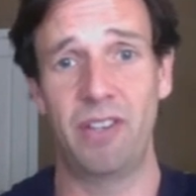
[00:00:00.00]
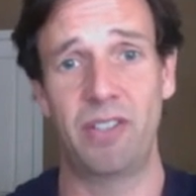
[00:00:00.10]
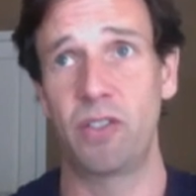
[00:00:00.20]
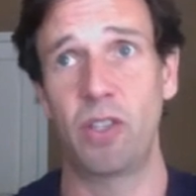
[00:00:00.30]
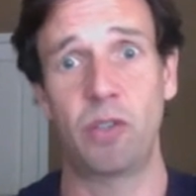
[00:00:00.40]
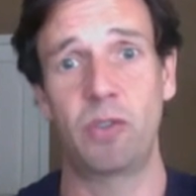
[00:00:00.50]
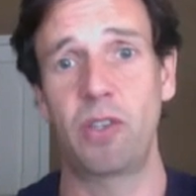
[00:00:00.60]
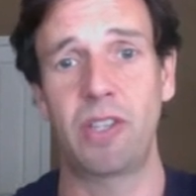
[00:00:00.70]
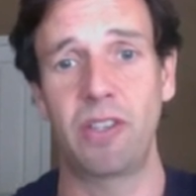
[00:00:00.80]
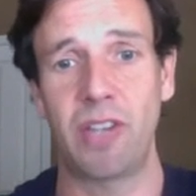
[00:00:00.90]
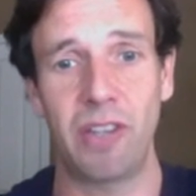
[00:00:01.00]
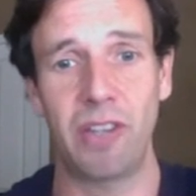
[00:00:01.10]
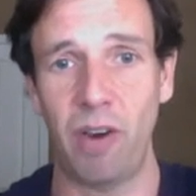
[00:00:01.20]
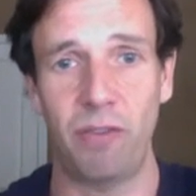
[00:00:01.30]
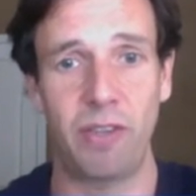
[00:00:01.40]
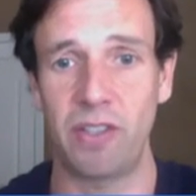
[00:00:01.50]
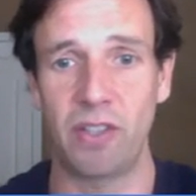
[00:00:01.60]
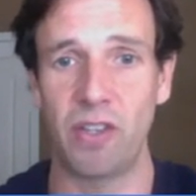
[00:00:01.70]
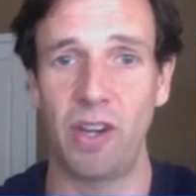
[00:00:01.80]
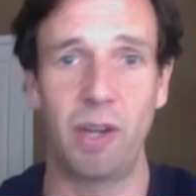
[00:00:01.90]
And just get the traffic to the
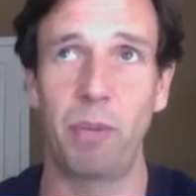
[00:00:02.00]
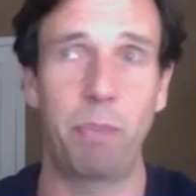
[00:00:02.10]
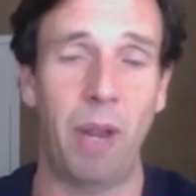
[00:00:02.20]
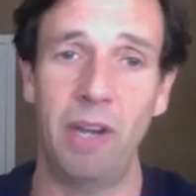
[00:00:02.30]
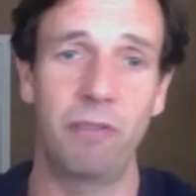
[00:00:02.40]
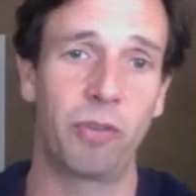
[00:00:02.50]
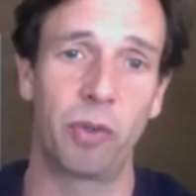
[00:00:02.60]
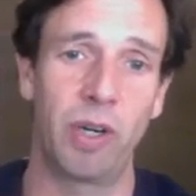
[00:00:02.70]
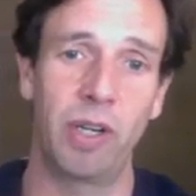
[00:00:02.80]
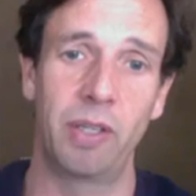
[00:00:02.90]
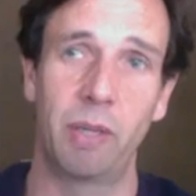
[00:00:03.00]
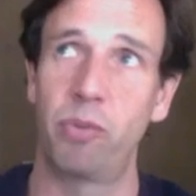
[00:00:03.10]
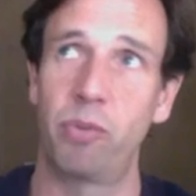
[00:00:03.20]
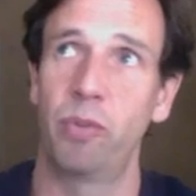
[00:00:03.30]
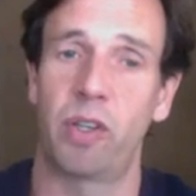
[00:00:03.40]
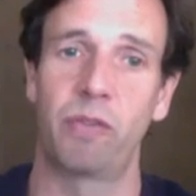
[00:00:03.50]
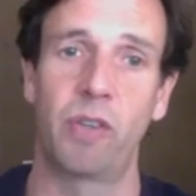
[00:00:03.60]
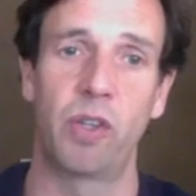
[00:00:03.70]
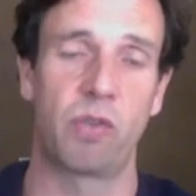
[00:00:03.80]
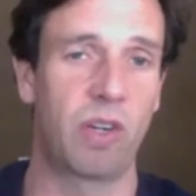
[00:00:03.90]
site by paying for it, and improve the
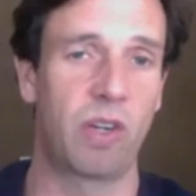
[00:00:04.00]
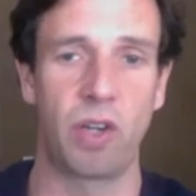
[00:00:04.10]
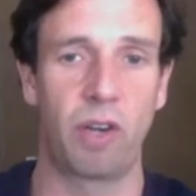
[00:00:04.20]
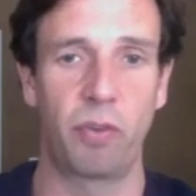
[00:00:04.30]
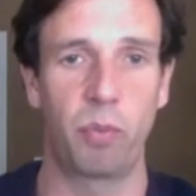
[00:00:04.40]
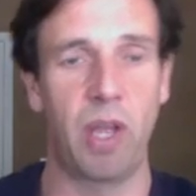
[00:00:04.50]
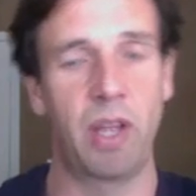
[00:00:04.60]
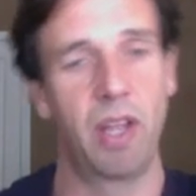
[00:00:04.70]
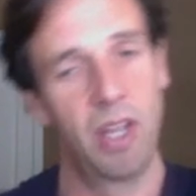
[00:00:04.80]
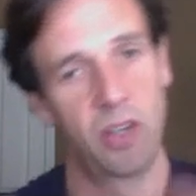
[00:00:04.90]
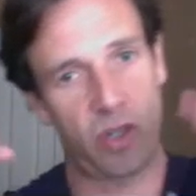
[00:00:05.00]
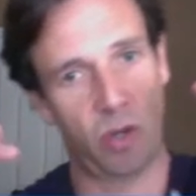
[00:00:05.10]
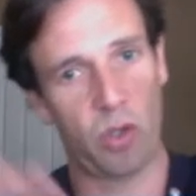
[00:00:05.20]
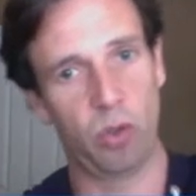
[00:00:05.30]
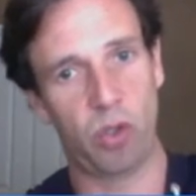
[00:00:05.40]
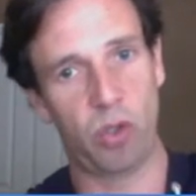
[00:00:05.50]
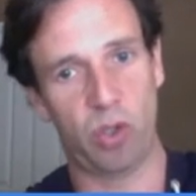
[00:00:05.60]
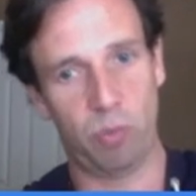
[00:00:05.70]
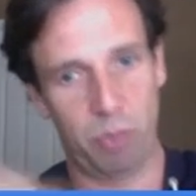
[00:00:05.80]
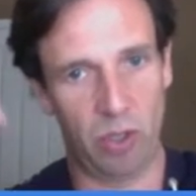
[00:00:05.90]
conversion rates and go from there. Social should
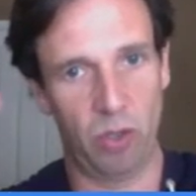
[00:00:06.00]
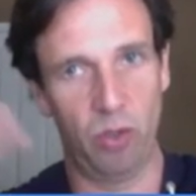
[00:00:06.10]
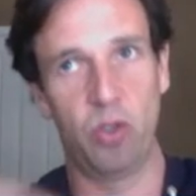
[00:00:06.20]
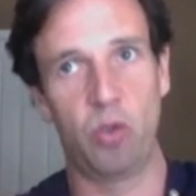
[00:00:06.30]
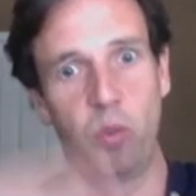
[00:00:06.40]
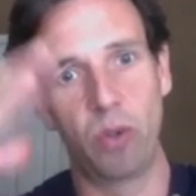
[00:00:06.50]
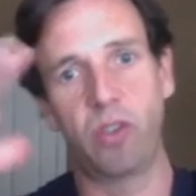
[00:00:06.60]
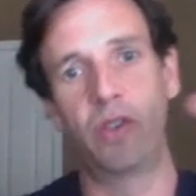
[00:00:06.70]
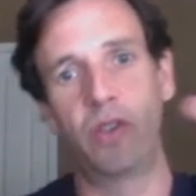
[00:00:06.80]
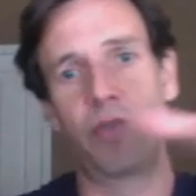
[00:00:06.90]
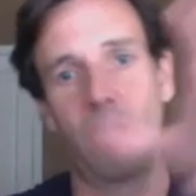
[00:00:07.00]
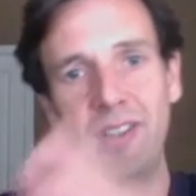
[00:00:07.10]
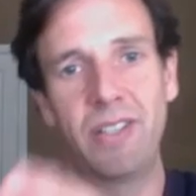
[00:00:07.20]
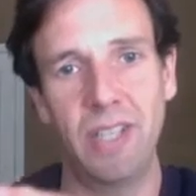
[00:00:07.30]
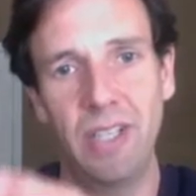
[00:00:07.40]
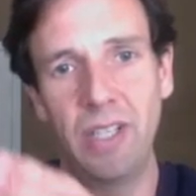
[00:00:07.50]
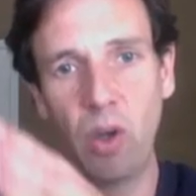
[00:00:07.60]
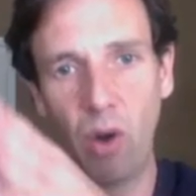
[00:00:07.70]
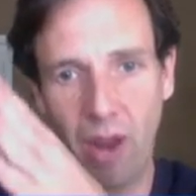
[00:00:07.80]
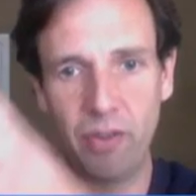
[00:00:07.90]
be used once you've ideally
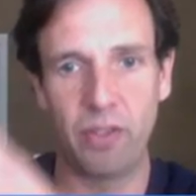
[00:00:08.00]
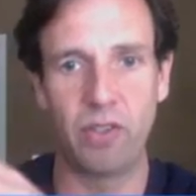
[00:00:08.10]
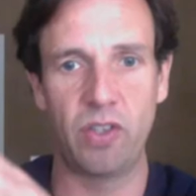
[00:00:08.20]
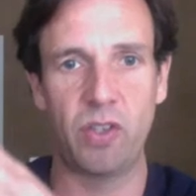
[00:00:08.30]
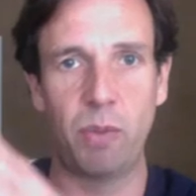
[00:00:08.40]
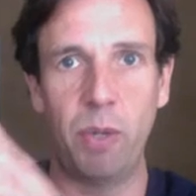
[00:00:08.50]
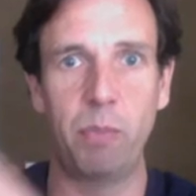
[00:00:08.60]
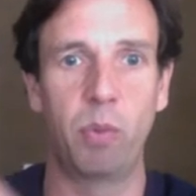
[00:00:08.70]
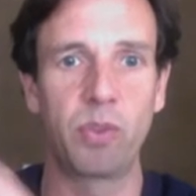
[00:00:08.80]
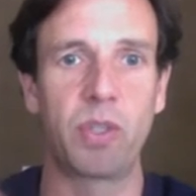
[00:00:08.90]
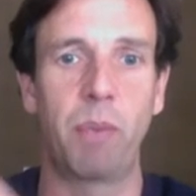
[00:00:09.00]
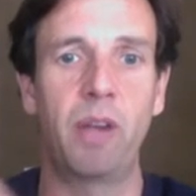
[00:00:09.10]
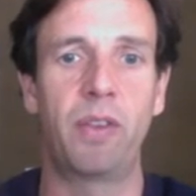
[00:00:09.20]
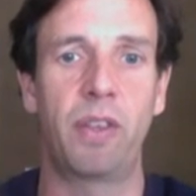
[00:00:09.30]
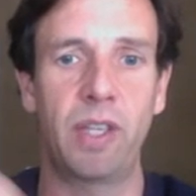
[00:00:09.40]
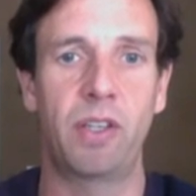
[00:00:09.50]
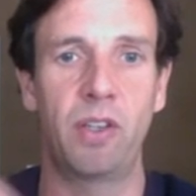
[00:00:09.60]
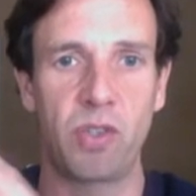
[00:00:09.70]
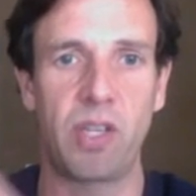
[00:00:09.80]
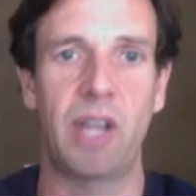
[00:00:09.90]
got evidence that people want to buy the thing that you're
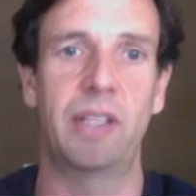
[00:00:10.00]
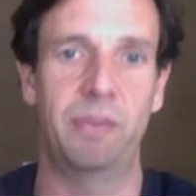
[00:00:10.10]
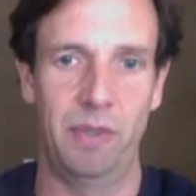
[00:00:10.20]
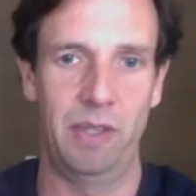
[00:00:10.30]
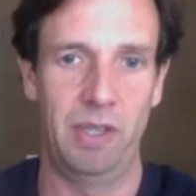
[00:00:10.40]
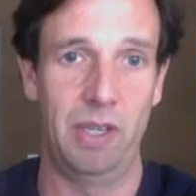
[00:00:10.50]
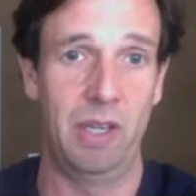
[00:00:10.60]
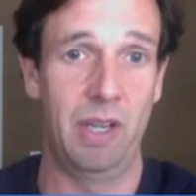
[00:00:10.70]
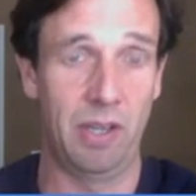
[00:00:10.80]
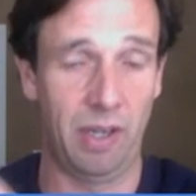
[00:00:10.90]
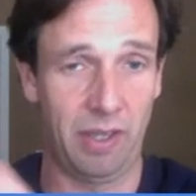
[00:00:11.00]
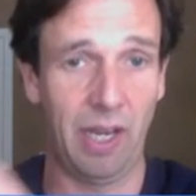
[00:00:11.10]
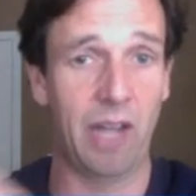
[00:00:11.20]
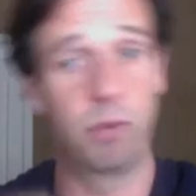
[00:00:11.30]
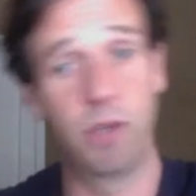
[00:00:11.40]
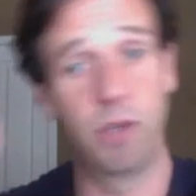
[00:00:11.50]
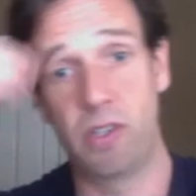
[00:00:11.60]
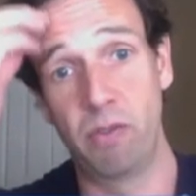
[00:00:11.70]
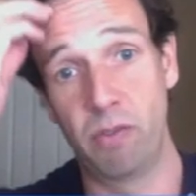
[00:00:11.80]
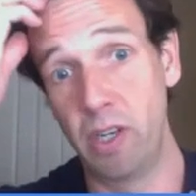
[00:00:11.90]
selling. And I think AdWords is a
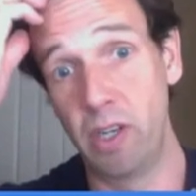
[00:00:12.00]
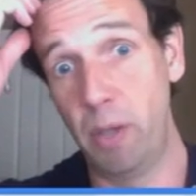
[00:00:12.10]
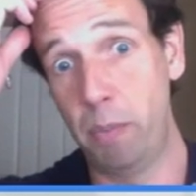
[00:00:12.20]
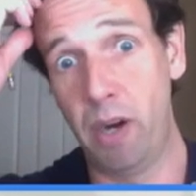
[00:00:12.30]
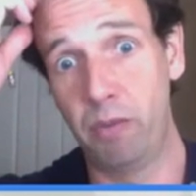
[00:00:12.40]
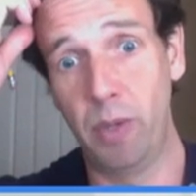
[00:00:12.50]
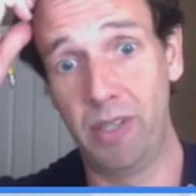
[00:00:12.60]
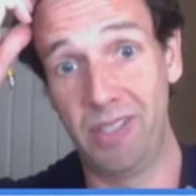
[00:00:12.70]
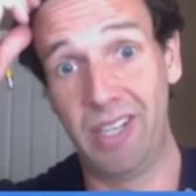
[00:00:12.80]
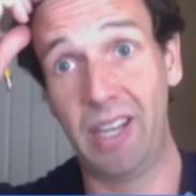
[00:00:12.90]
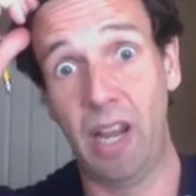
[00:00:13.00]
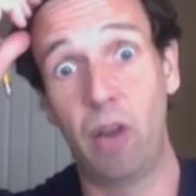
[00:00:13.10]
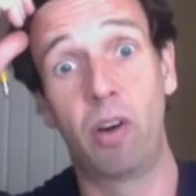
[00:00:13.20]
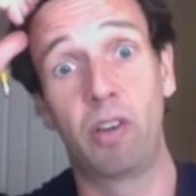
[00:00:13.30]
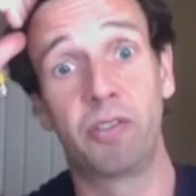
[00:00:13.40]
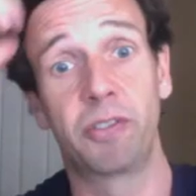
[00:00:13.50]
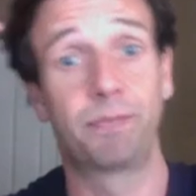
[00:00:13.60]
really, really powerful way to kick that off.